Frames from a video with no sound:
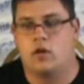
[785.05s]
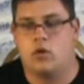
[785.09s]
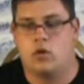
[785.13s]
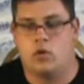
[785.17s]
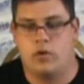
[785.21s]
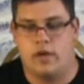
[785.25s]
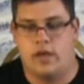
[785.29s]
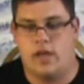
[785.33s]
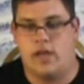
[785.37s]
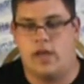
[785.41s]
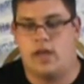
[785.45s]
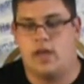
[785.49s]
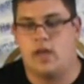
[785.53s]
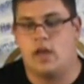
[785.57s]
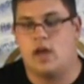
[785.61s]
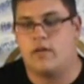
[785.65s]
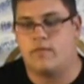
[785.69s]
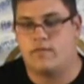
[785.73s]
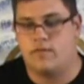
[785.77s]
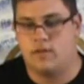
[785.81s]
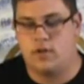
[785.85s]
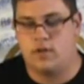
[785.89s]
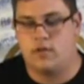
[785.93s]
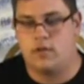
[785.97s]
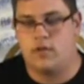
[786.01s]
oh hey,
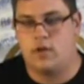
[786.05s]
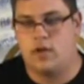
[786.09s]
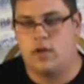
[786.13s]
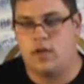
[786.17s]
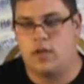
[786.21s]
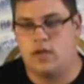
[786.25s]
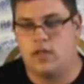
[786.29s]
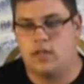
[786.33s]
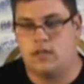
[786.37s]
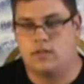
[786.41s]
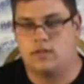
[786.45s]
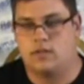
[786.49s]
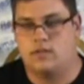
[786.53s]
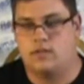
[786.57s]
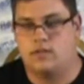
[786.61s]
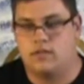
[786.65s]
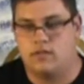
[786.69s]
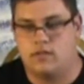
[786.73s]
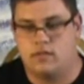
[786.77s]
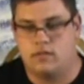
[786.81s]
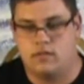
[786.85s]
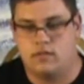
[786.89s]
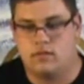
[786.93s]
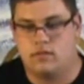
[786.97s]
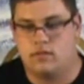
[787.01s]
I'm Vanilla
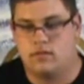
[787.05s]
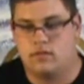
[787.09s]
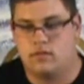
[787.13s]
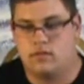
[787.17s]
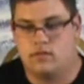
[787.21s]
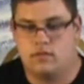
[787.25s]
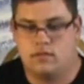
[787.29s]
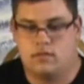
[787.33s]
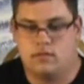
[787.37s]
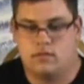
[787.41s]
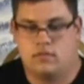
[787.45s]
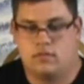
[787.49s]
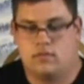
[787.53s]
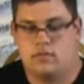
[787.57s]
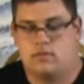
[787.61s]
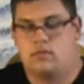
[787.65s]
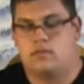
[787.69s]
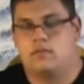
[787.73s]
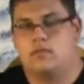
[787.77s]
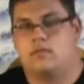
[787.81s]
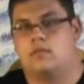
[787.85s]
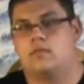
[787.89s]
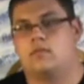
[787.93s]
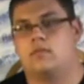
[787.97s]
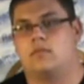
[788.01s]
Ice.
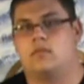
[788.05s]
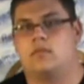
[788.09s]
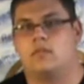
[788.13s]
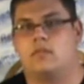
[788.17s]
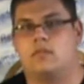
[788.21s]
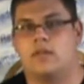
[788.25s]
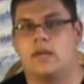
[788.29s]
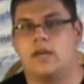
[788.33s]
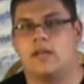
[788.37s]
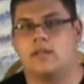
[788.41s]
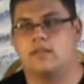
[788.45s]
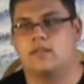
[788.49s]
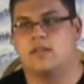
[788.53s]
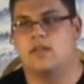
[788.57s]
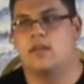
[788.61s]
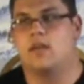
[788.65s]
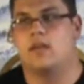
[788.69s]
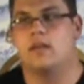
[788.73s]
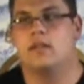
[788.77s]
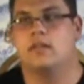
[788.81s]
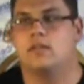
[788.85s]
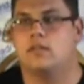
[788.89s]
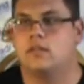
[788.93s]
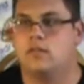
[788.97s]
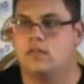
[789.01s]
That's
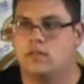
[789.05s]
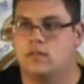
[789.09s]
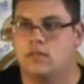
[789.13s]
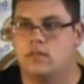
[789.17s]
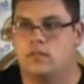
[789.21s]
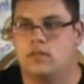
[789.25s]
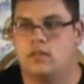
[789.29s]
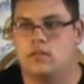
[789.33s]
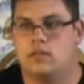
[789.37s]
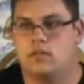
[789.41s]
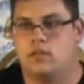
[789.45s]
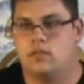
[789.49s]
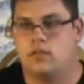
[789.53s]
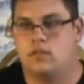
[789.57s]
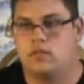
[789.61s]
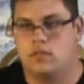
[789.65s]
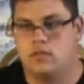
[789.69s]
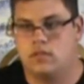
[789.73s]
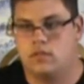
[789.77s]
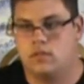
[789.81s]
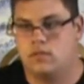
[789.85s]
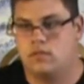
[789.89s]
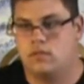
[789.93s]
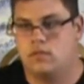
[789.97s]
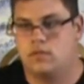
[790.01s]
it.
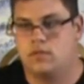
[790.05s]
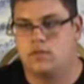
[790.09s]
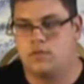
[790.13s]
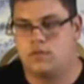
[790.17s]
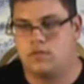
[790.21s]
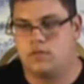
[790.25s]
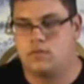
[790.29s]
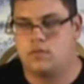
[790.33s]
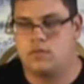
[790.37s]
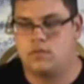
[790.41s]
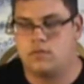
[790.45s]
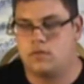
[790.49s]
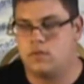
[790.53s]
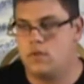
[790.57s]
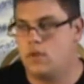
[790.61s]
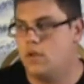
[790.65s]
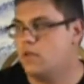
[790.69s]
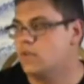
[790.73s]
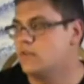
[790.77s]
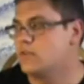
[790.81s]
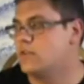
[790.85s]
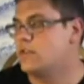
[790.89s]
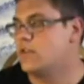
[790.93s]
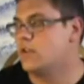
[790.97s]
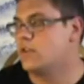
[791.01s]

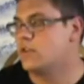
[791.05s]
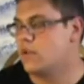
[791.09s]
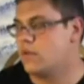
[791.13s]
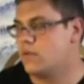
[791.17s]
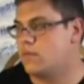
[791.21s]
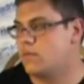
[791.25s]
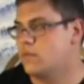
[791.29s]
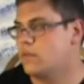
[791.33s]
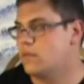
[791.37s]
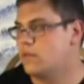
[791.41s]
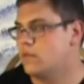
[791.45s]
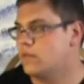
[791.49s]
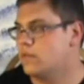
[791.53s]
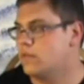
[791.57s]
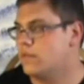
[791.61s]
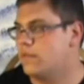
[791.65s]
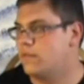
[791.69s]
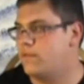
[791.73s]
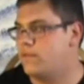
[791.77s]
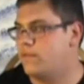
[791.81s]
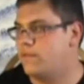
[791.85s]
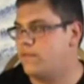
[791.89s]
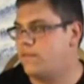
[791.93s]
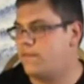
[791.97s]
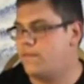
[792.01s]
Such a
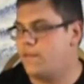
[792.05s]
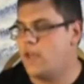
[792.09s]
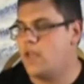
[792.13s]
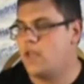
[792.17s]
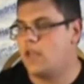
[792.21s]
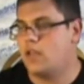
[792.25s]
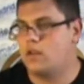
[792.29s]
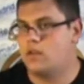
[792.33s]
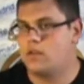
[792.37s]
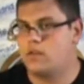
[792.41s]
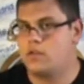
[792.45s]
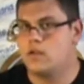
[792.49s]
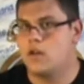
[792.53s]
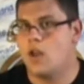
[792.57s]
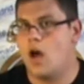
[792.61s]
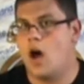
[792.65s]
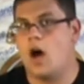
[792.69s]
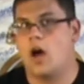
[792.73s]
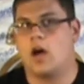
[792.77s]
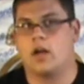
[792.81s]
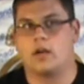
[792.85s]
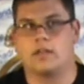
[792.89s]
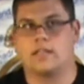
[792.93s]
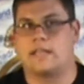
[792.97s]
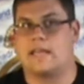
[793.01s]
fake
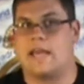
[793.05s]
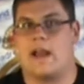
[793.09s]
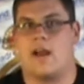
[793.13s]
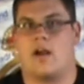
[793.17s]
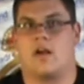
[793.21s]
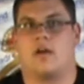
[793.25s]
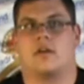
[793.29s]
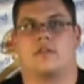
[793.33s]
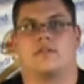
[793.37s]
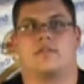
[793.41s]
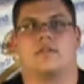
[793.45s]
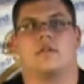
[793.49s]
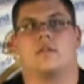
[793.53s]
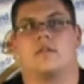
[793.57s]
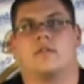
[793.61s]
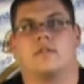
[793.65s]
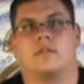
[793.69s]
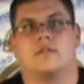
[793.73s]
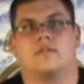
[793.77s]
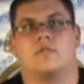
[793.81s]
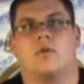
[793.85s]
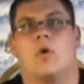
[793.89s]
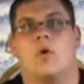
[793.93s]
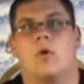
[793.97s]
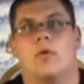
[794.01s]
non-character to
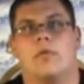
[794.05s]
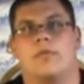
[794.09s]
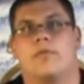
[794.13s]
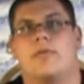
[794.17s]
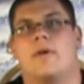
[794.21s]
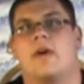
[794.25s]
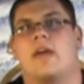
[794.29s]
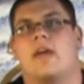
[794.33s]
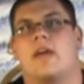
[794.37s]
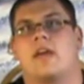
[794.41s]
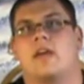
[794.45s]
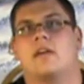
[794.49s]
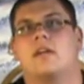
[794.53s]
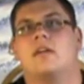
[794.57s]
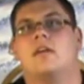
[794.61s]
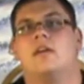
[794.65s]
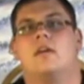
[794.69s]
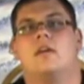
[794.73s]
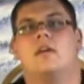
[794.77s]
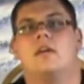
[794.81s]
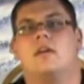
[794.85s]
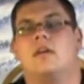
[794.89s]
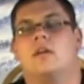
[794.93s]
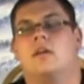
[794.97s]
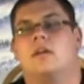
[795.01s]
this whole thing
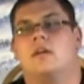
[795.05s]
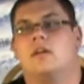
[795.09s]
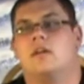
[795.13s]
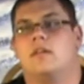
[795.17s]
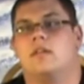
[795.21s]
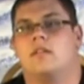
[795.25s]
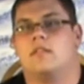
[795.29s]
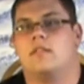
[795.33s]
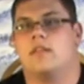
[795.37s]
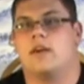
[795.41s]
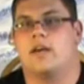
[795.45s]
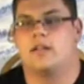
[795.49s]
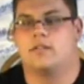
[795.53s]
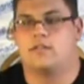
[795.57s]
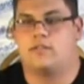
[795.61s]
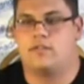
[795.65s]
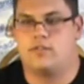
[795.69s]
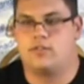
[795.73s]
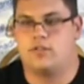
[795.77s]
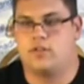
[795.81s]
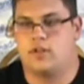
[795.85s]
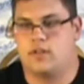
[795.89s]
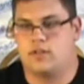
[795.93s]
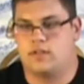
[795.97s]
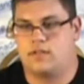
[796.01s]
that
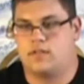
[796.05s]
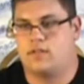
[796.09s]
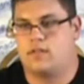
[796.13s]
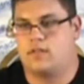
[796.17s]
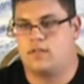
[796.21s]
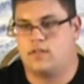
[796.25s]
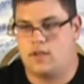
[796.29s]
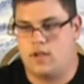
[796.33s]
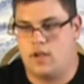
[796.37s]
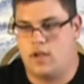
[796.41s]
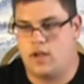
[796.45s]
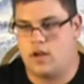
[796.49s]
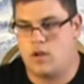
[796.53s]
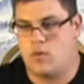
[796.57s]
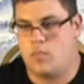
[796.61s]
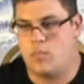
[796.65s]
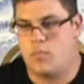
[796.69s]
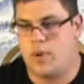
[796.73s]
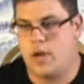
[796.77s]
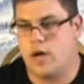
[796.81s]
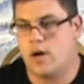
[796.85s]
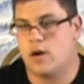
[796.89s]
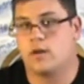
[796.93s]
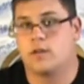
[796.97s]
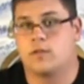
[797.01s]
it's just an
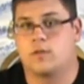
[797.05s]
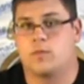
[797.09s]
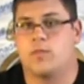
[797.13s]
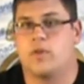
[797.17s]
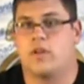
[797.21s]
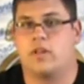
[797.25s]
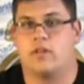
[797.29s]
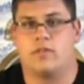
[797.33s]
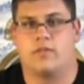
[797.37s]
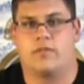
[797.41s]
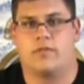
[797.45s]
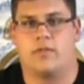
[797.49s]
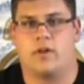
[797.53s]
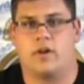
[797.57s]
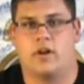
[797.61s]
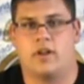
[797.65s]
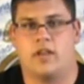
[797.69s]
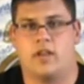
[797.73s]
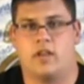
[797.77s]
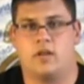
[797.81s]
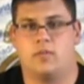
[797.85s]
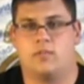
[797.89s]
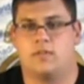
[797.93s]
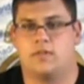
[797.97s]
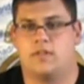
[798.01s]
embarrassment for
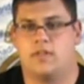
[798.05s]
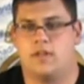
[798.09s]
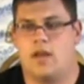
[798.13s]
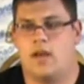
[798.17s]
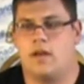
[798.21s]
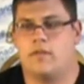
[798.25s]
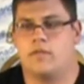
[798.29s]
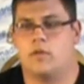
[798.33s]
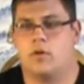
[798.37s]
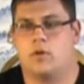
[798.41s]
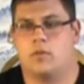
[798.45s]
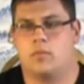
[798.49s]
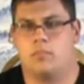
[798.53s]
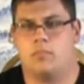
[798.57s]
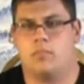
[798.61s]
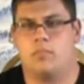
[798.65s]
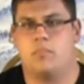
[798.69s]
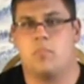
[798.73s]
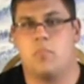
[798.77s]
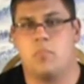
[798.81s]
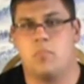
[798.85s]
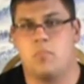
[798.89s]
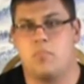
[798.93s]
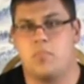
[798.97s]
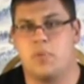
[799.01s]
him to ever
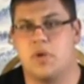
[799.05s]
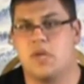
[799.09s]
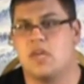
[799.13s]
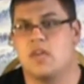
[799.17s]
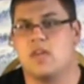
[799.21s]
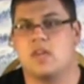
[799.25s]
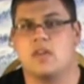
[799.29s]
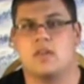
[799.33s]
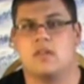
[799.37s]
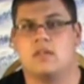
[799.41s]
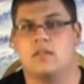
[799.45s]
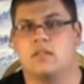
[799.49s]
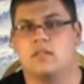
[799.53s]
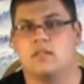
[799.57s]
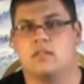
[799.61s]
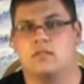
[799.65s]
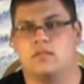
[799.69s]
be